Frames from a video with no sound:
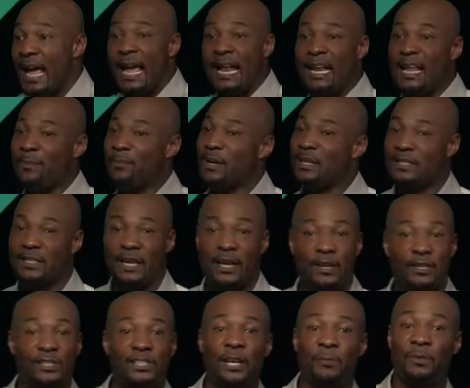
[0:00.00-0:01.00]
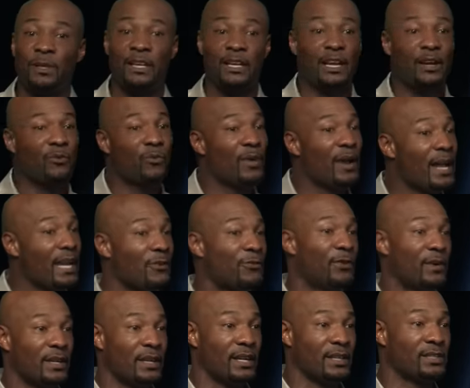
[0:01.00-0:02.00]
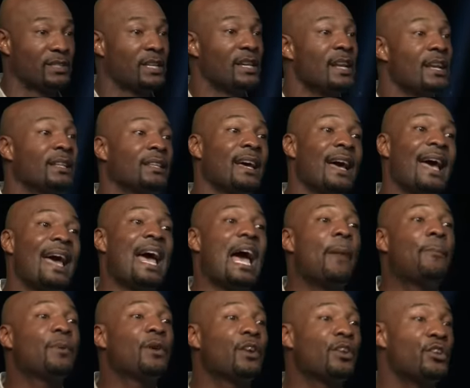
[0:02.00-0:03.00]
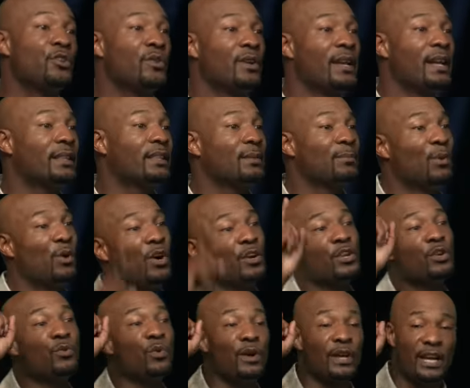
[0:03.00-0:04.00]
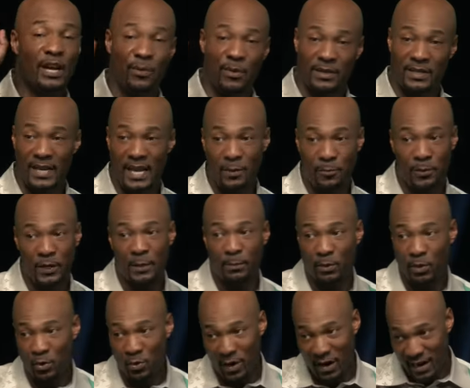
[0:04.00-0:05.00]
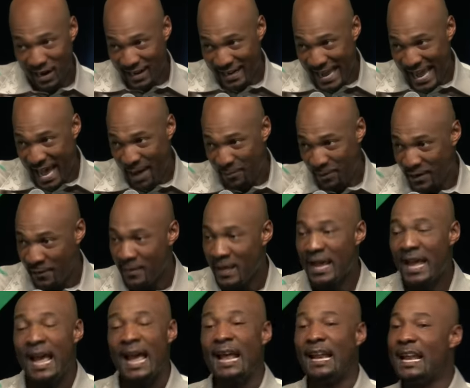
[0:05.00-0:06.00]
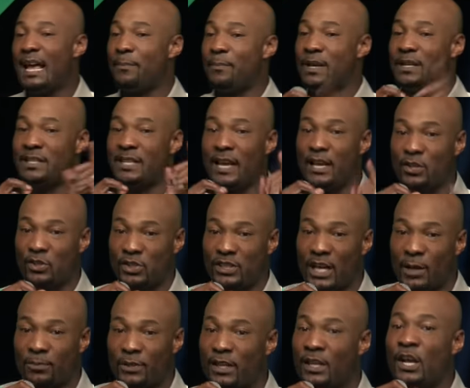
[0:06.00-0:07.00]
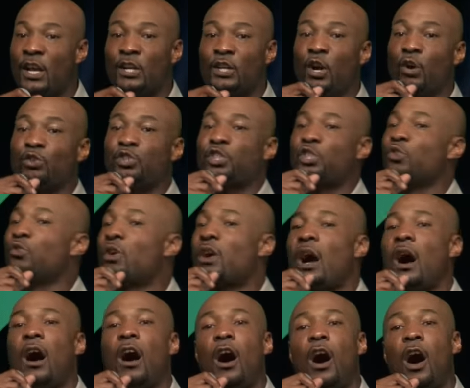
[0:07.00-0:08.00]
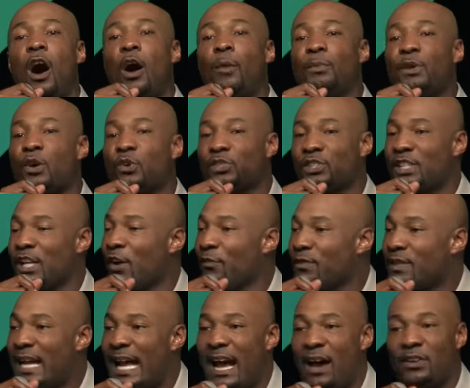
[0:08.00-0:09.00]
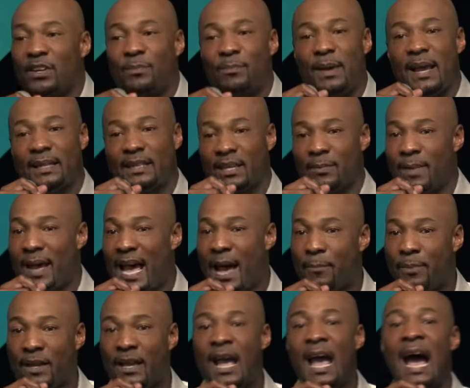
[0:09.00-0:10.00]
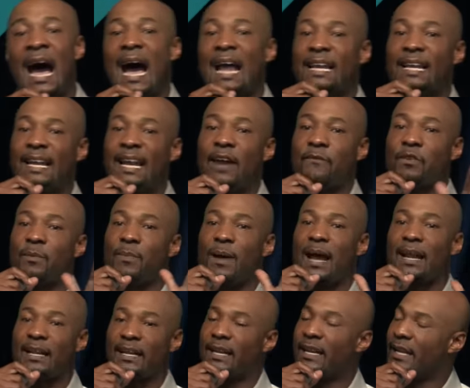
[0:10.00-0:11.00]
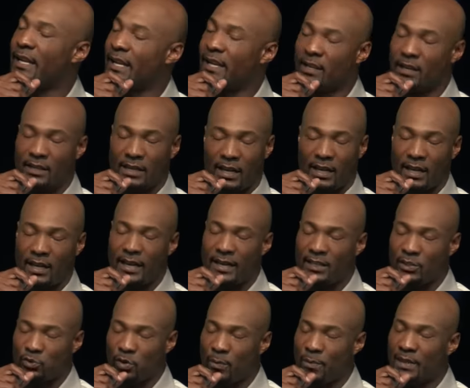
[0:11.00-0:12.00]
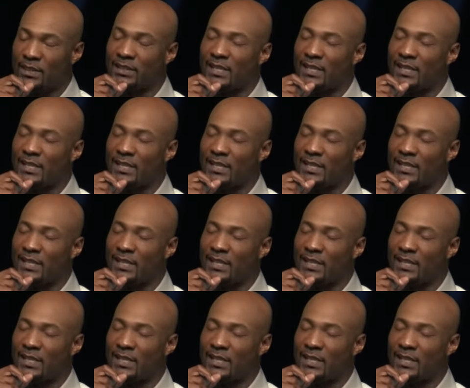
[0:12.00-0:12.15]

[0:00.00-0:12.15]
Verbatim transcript: And let me tell you something get ready for this. The happier you get, the more you will irritate people who are unhappy. And let me tell you something don't you calm yourself down to make them happy. I need everybody in here to declare this with me.